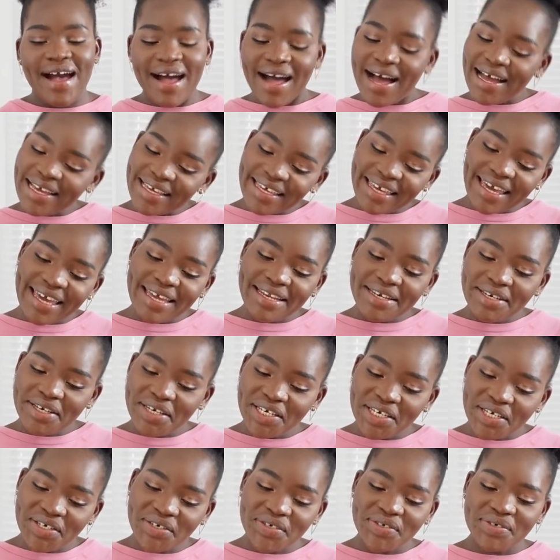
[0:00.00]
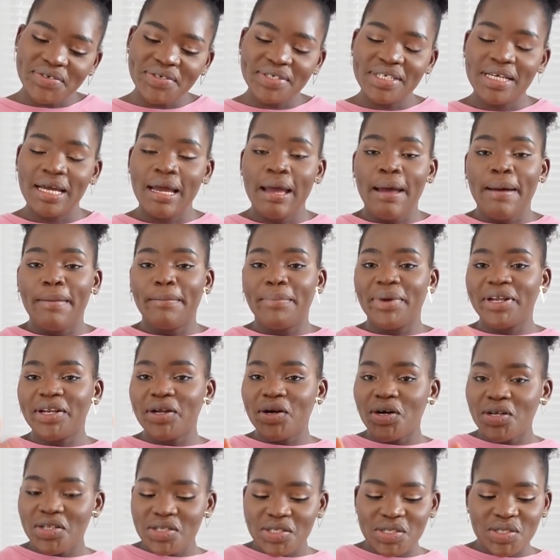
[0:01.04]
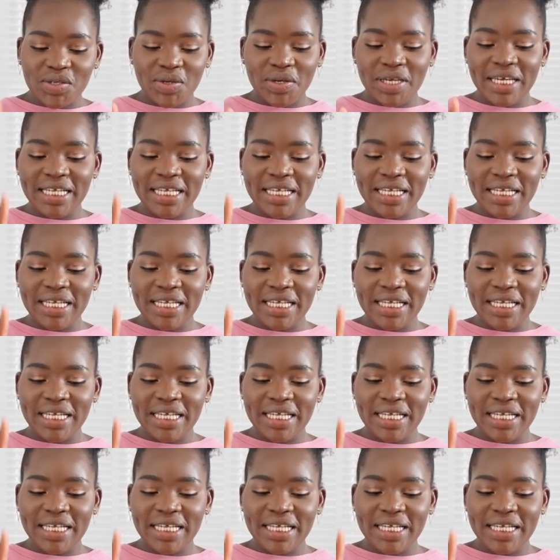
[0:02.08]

again nude, but also